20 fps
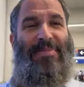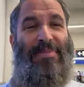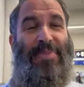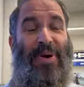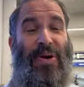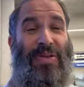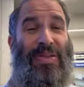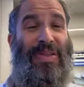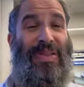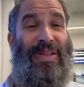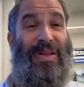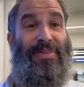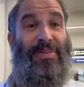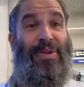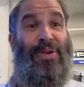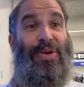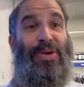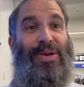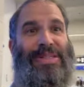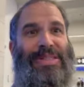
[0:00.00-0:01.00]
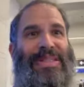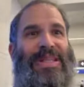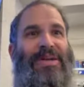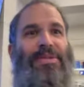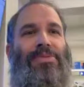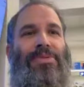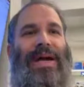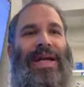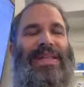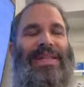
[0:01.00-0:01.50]
and both of them lost
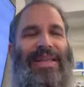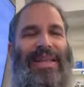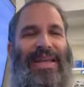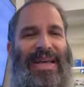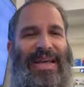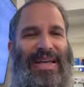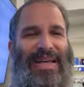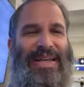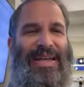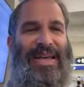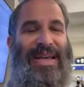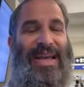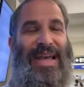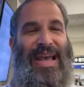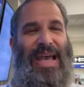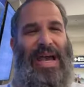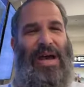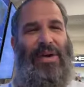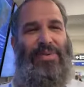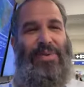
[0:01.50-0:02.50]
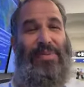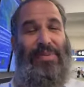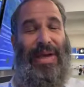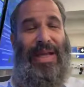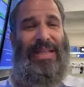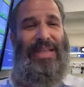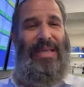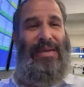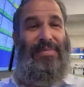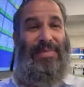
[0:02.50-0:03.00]
their right leg. And we
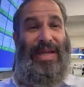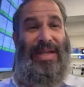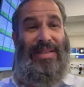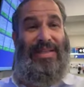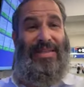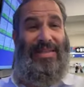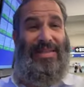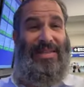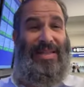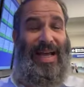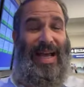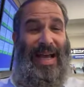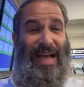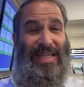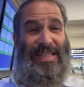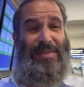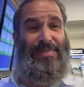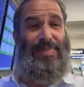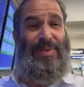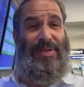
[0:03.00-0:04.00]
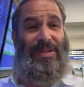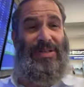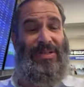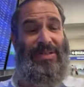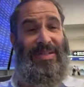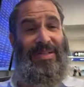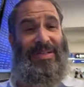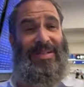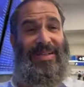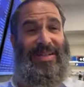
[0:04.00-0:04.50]
met them at the
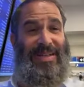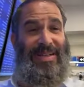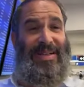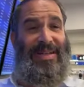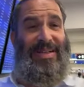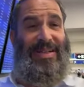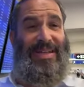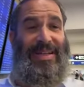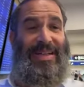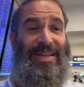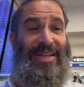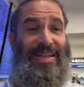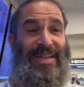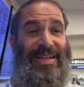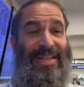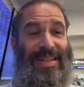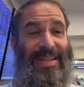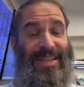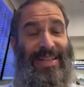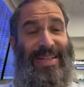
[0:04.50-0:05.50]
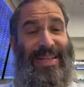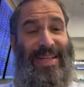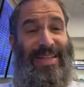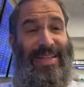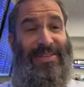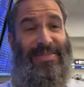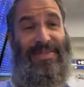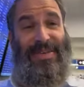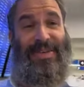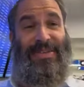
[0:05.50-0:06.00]
hospital in
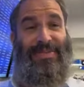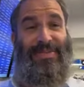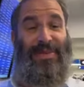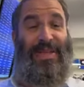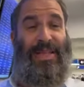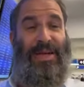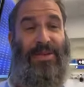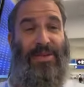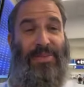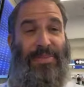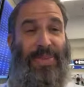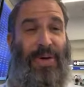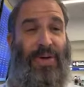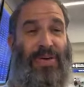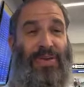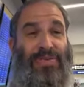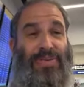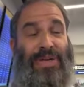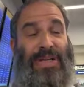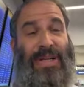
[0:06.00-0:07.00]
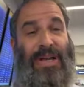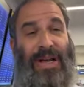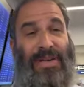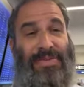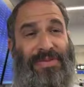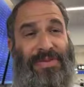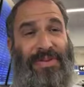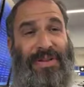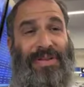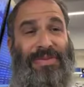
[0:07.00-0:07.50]
Tel Aviv where they were both
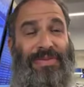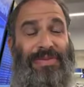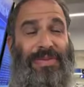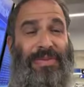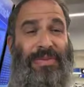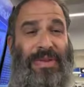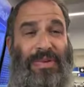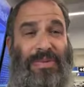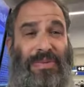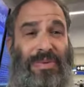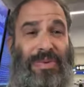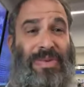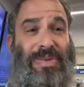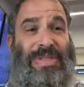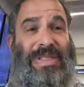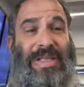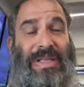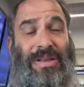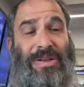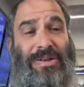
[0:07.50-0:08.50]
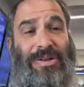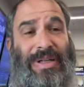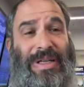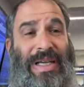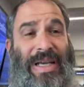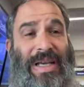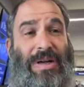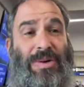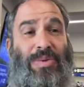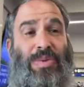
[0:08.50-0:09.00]
recovering from their wounds and
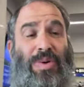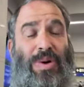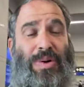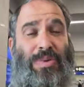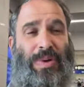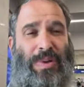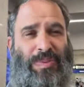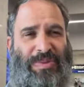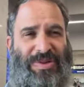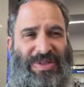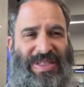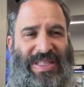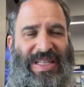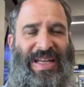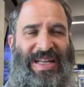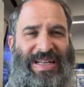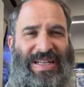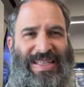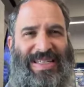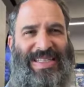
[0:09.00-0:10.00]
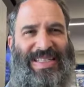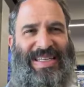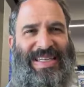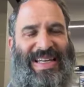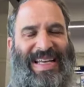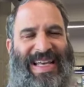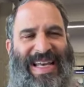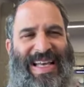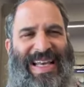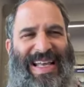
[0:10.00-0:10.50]
learning how to walk with prosthetics.
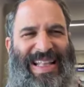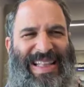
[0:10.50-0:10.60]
